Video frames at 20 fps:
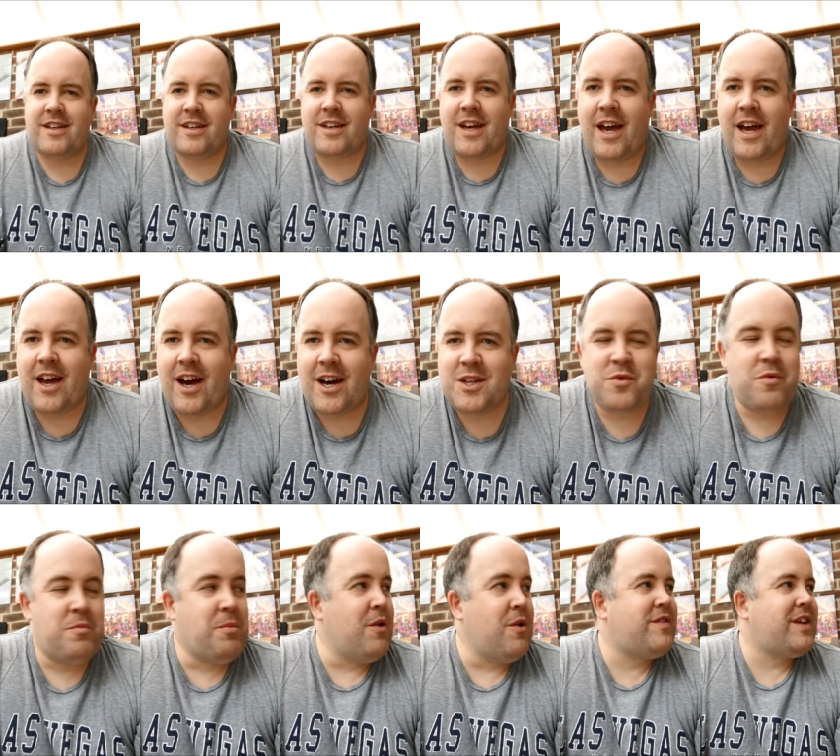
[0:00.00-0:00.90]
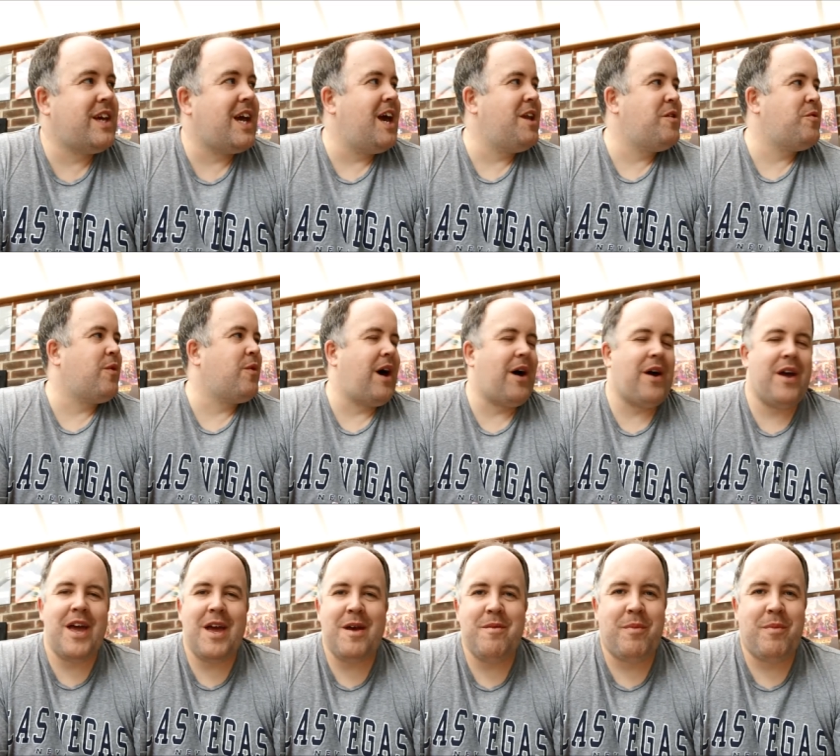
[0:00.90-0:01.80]
Okay, guys, we've moved again. We're out
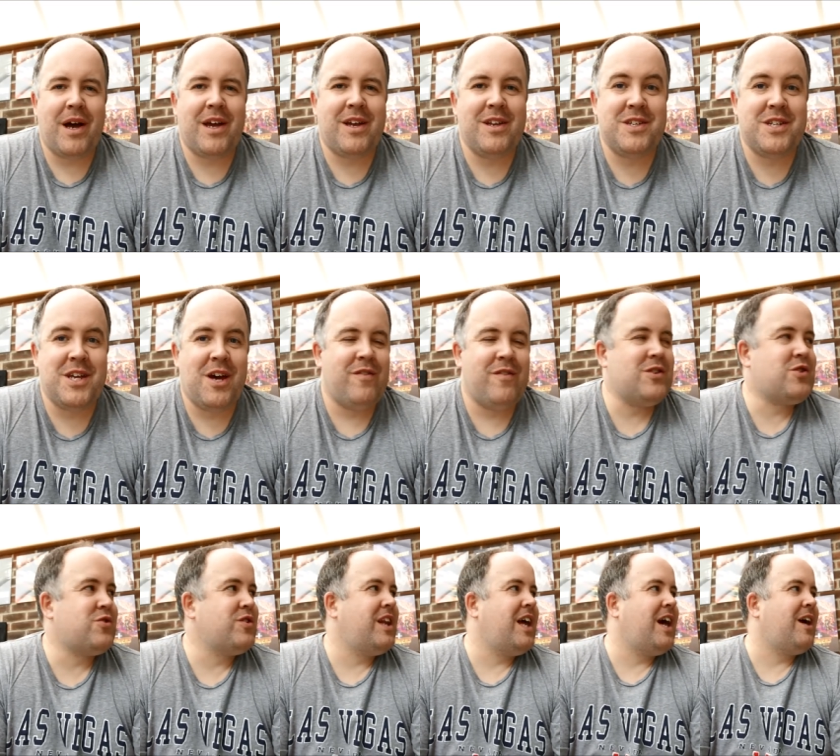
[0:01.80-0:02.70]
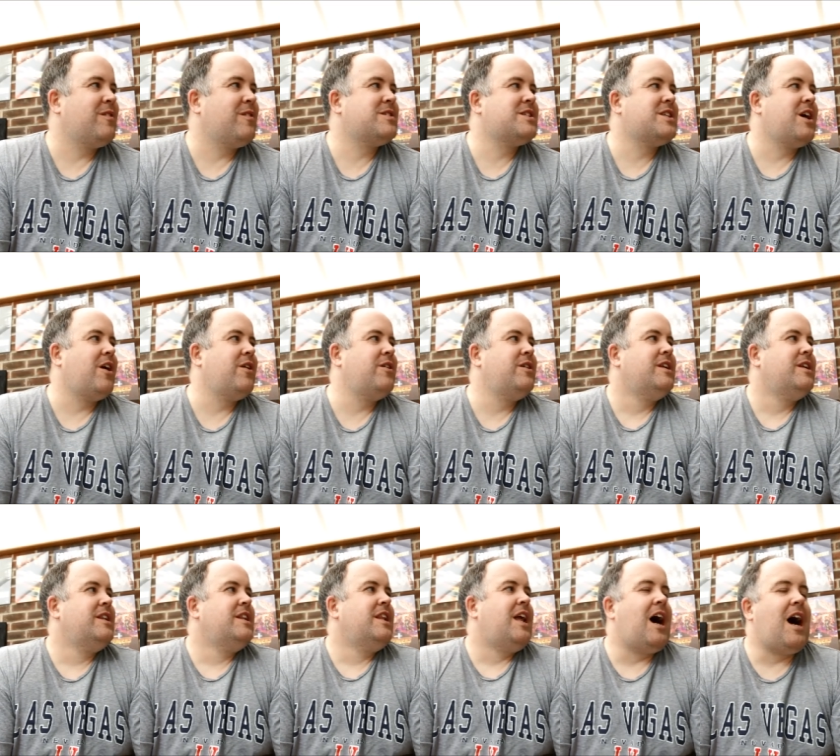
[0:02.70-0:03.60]
here in my conservatory now. So
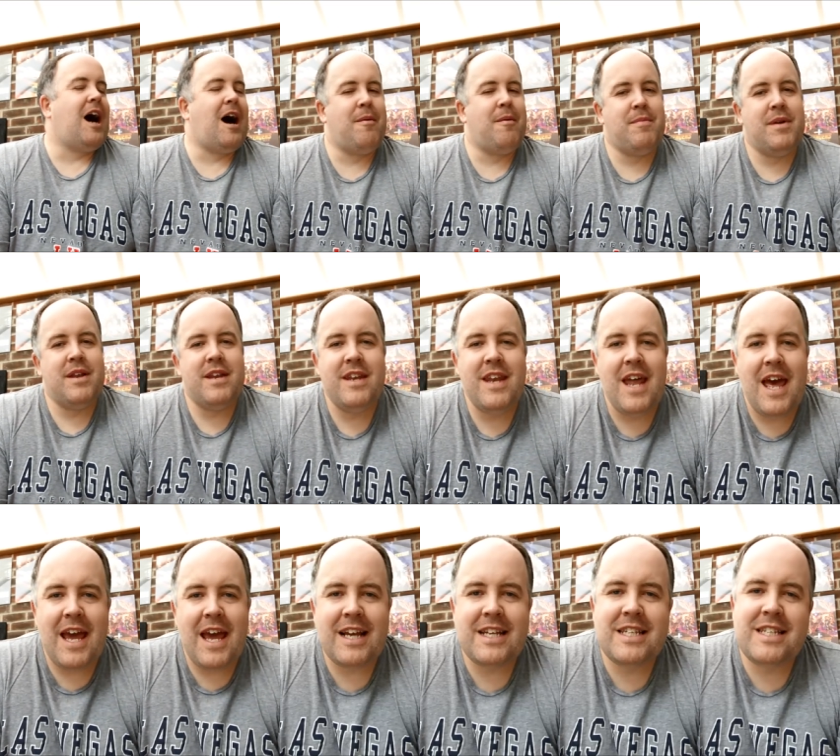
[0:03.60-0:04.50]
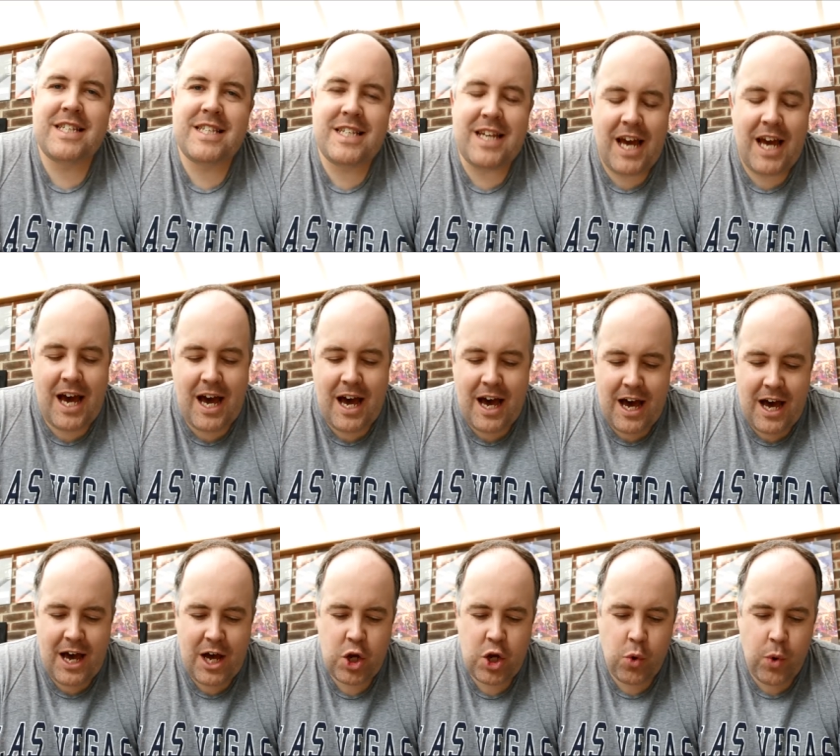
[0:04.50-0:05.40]
next
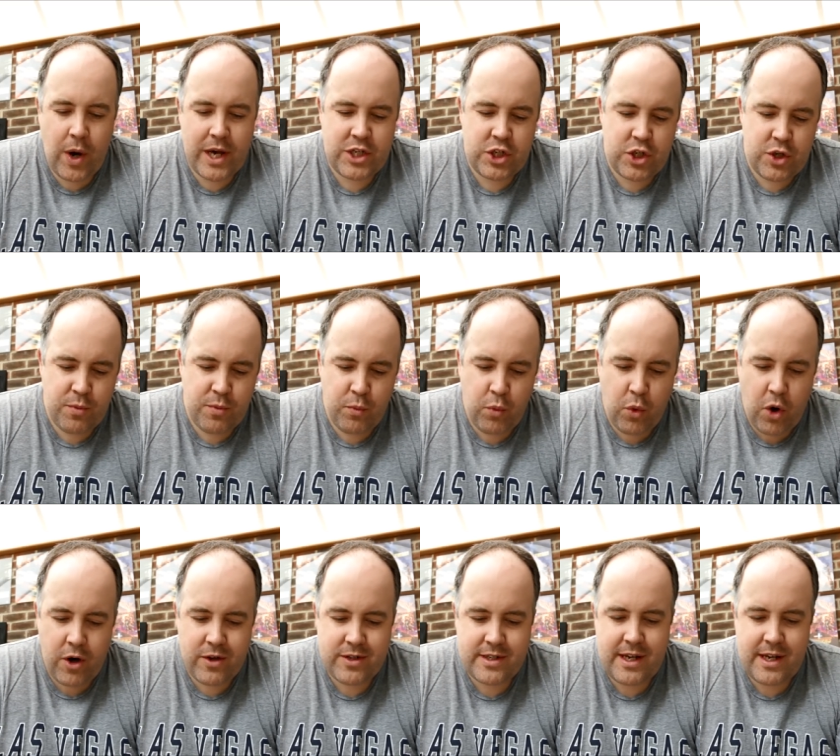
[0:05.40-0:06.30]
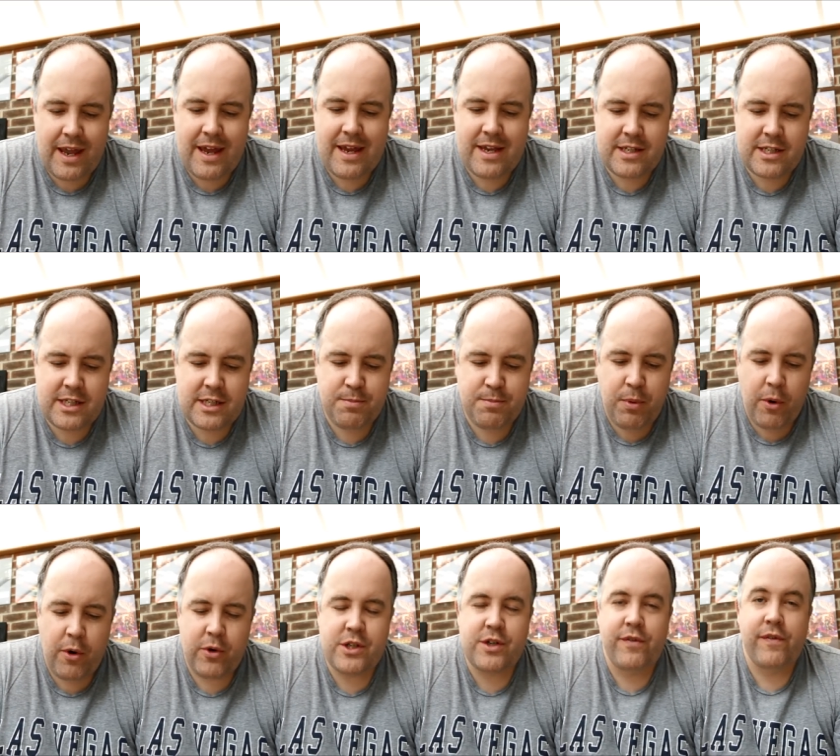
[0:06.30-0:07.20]
question was, is
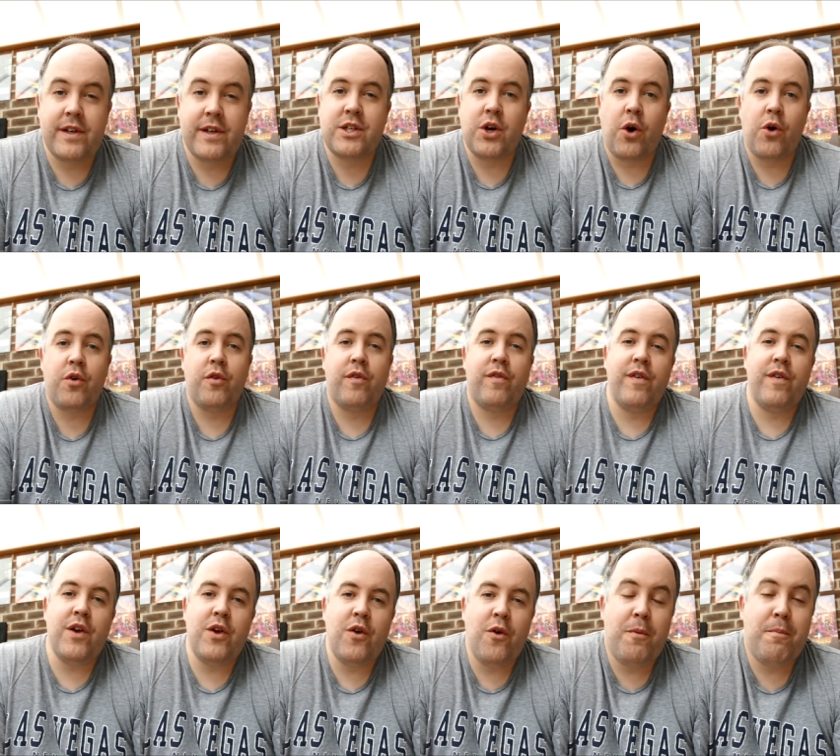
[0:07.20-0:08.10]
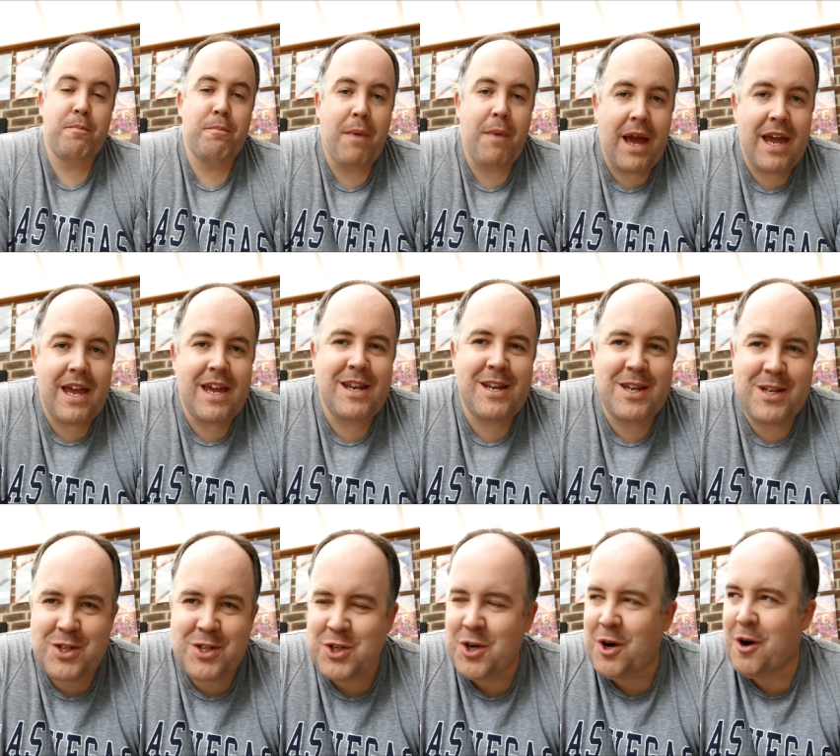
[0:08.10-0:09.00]
sports photography your main
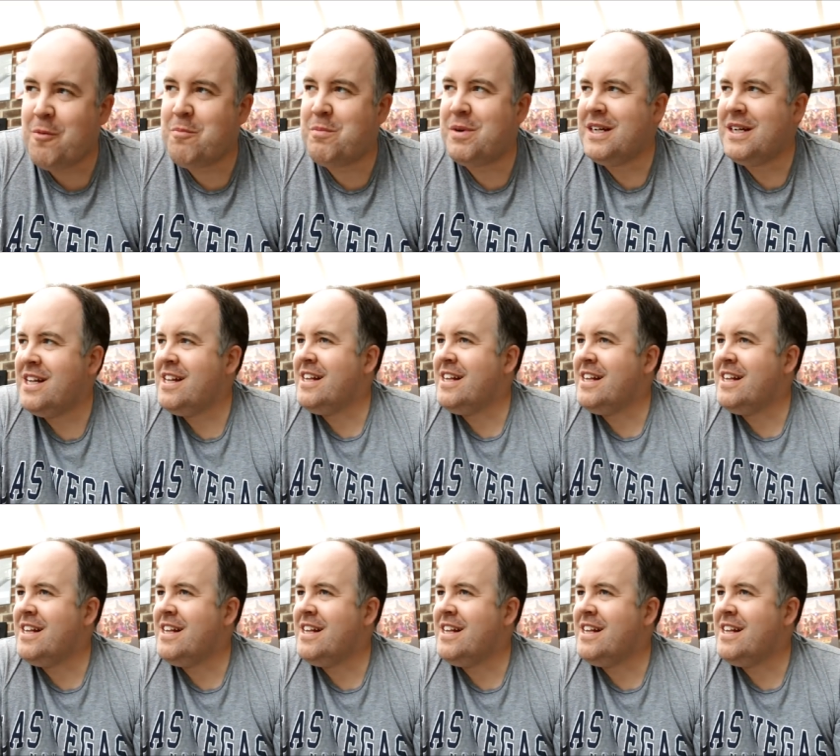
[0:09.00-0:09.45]
job?